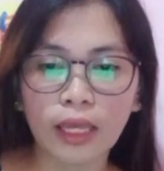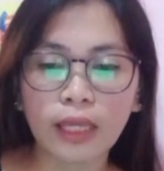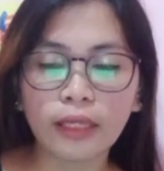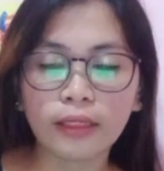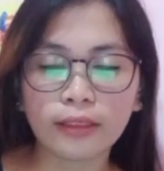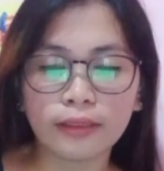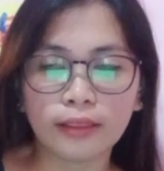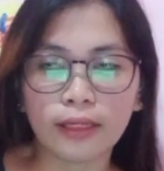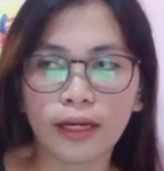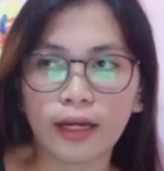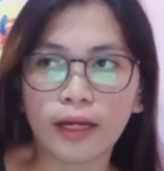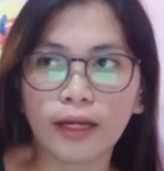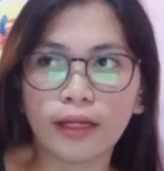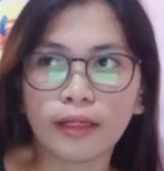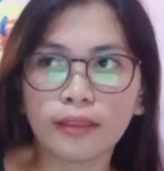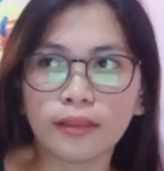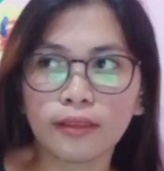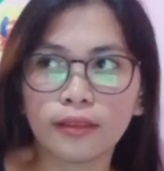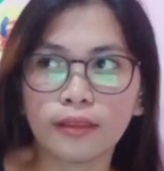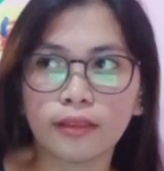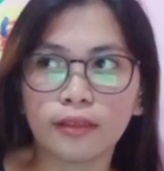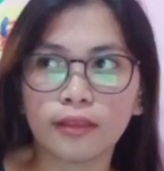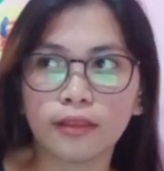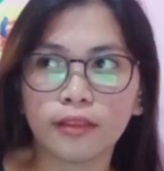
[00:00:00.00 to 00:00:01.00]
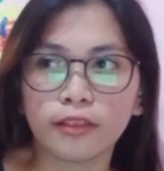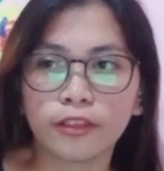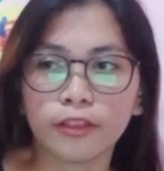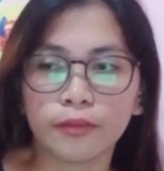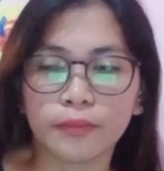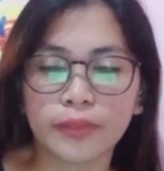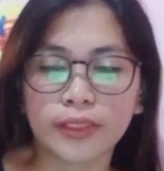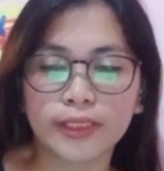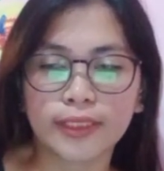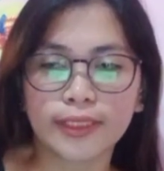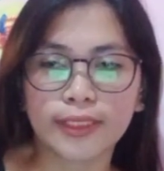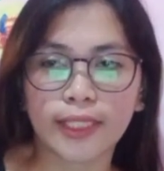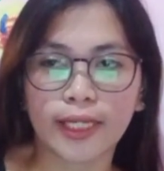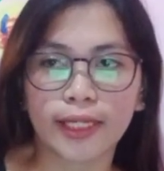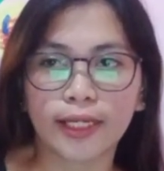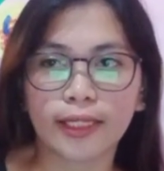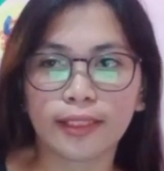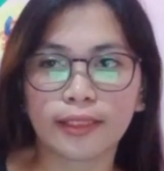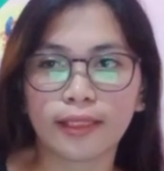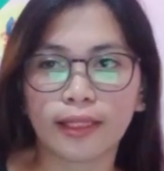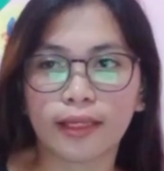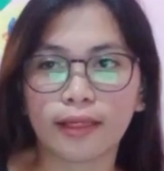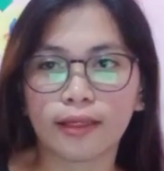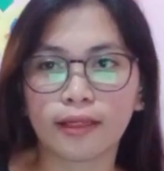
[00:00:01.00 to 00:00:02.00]
Yeah, you may say
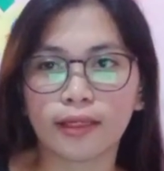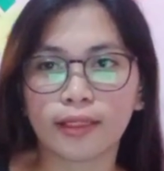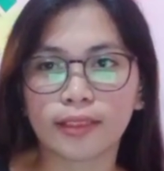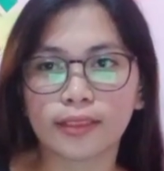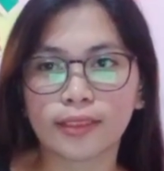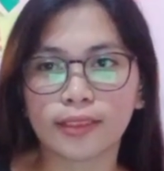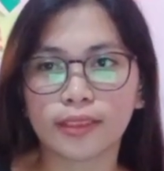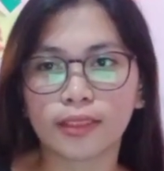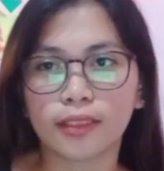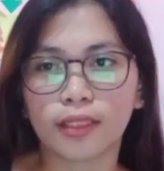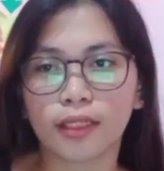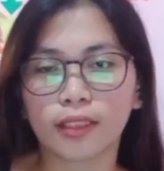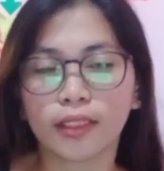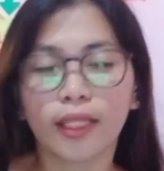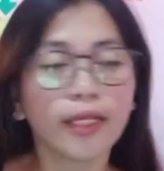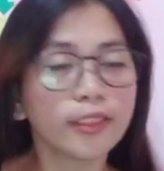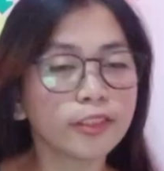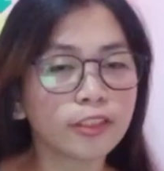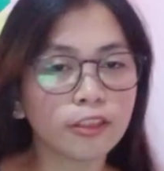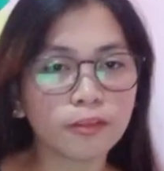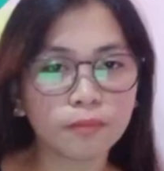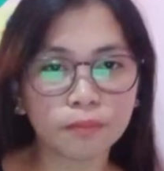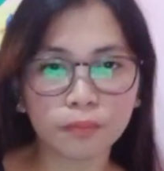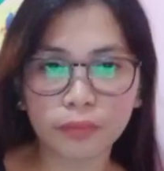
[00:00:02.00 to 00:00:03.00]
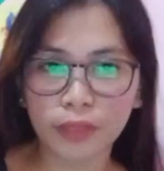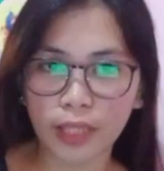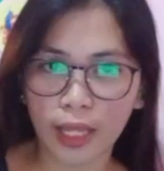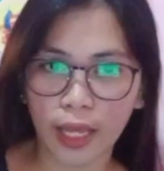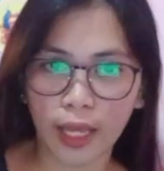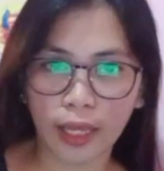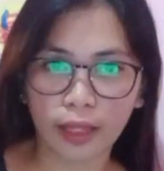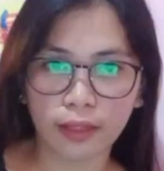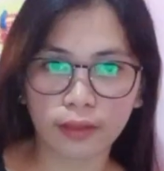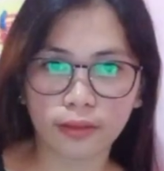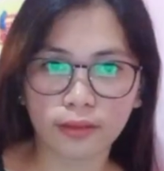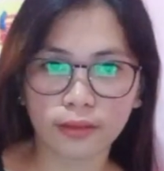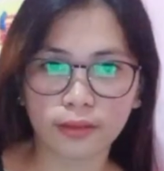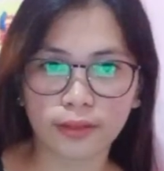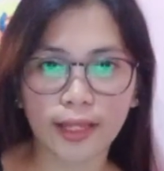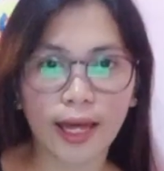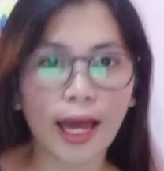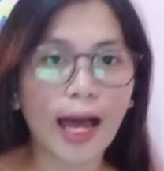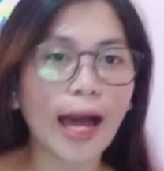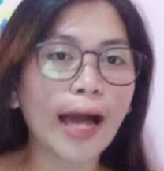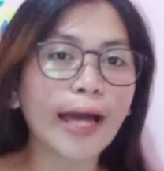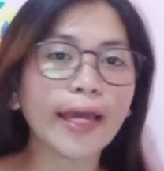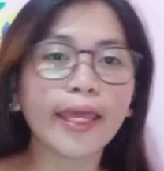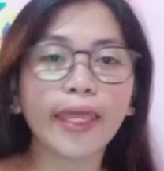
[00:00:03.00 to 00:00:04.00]
it is the lesson plan, the
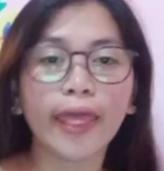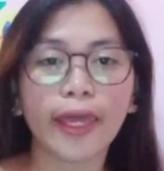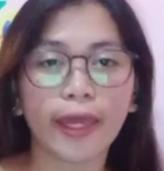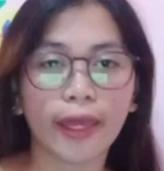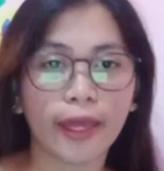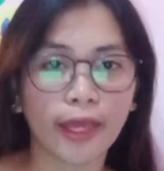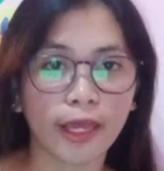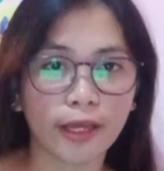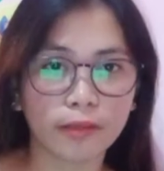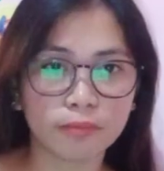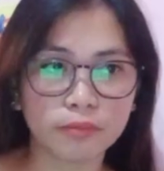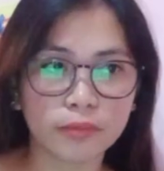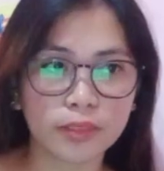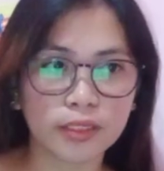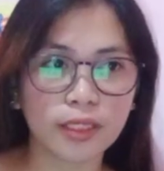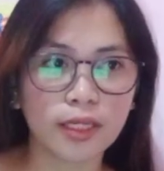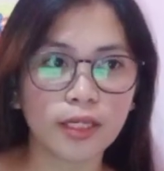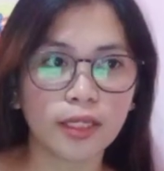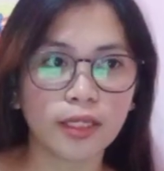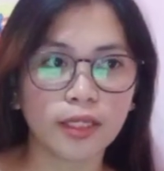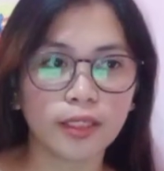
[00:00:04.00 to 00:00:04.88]
IMs,